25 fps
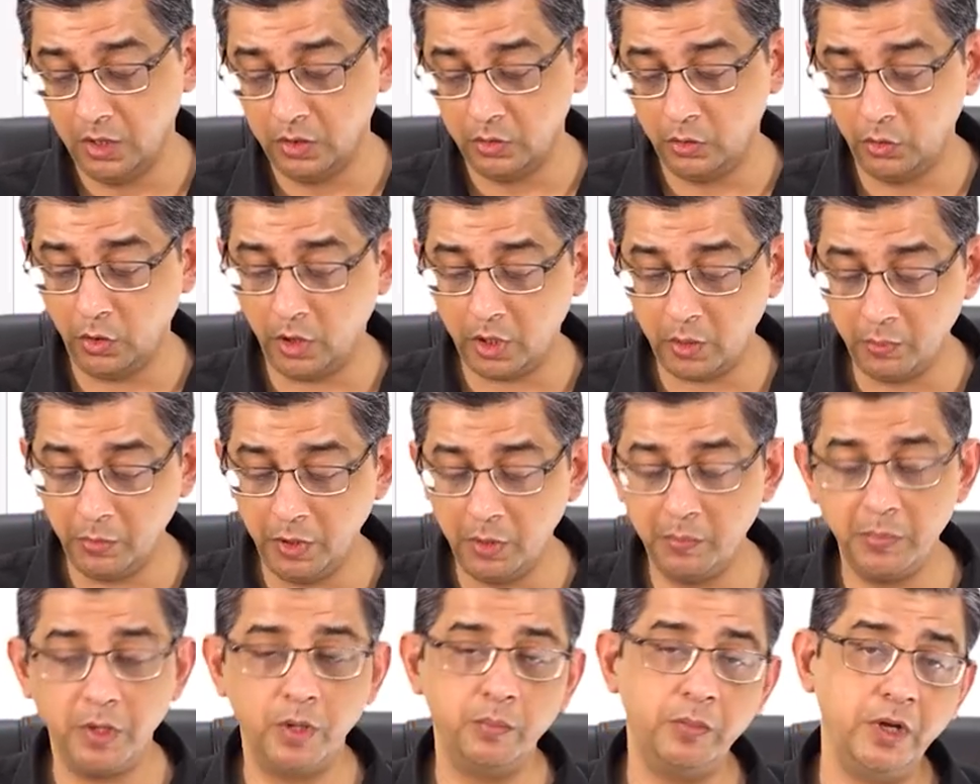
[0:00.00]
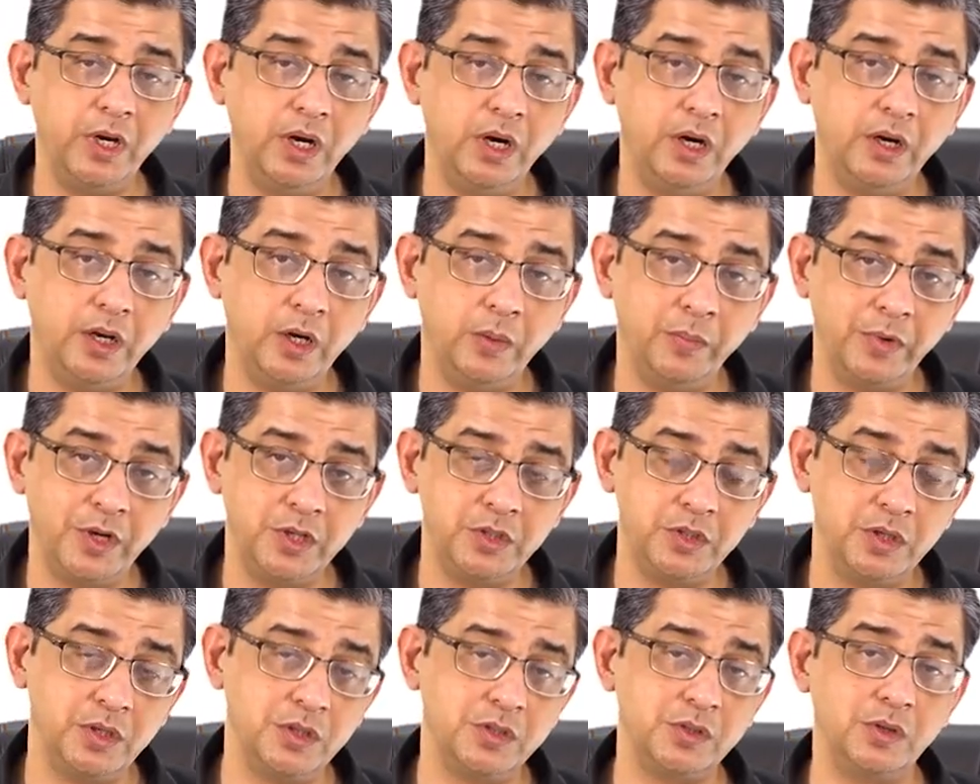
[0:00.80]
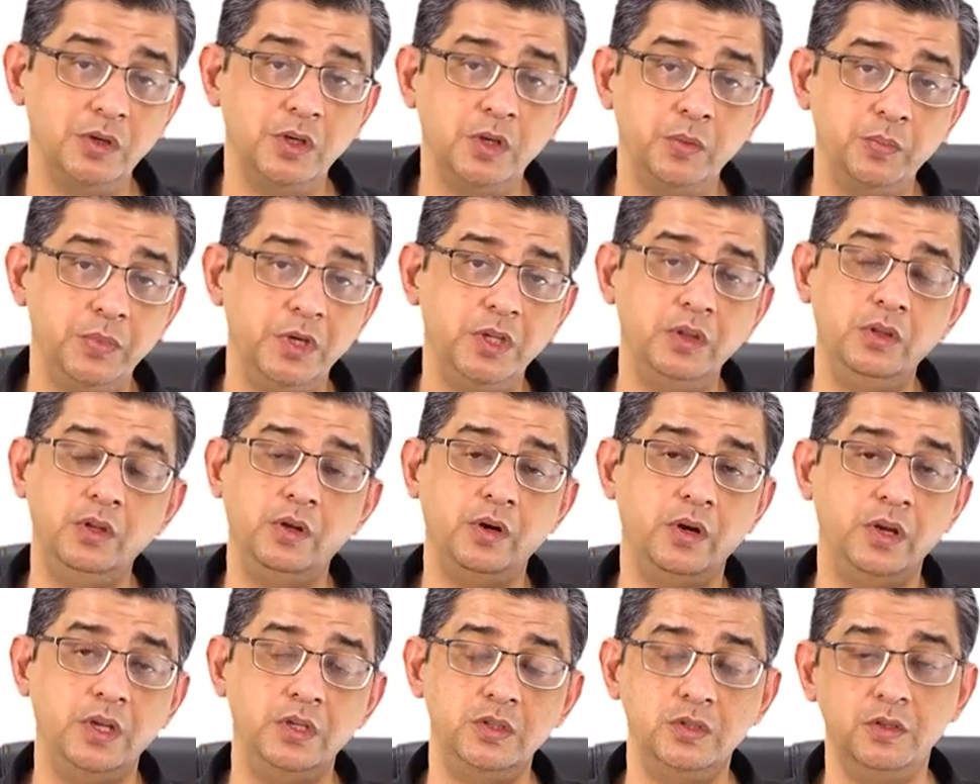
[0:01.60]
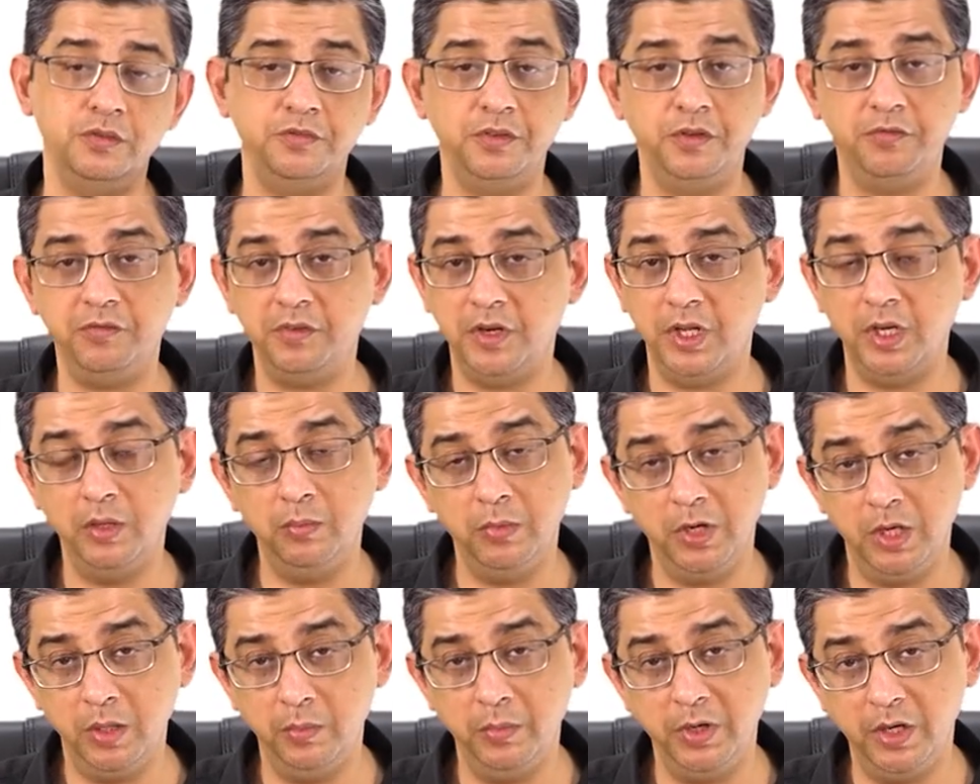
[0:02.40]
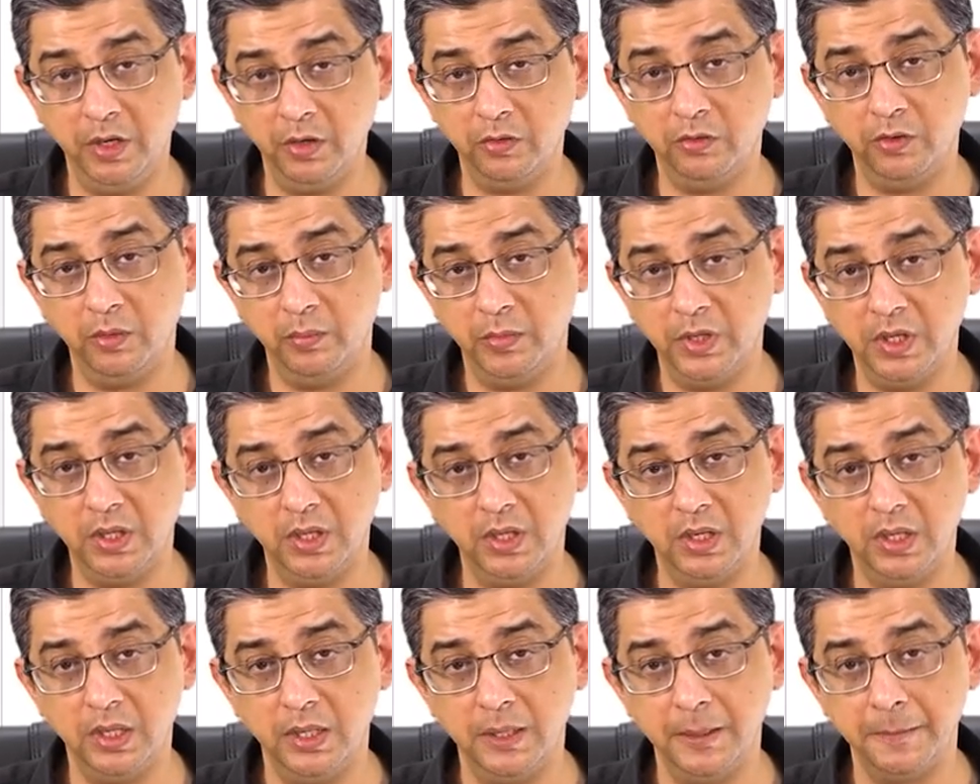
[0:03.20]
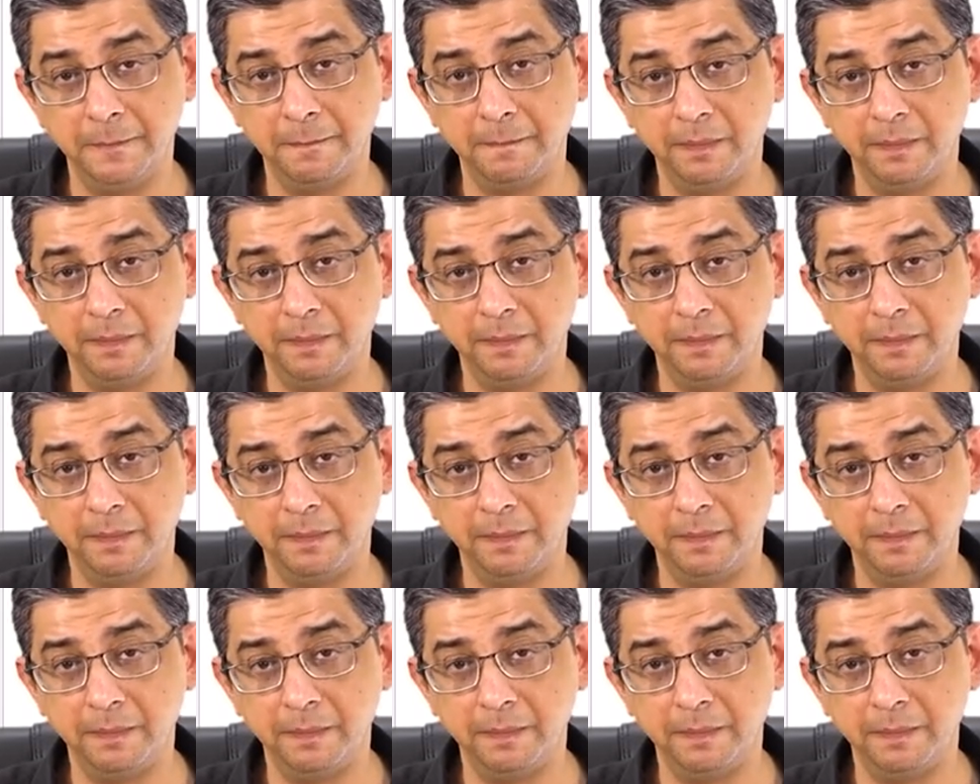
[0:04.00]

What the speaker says: Normal pulmonary artery pressure is going to be in the range of 15 millimeters of mercury.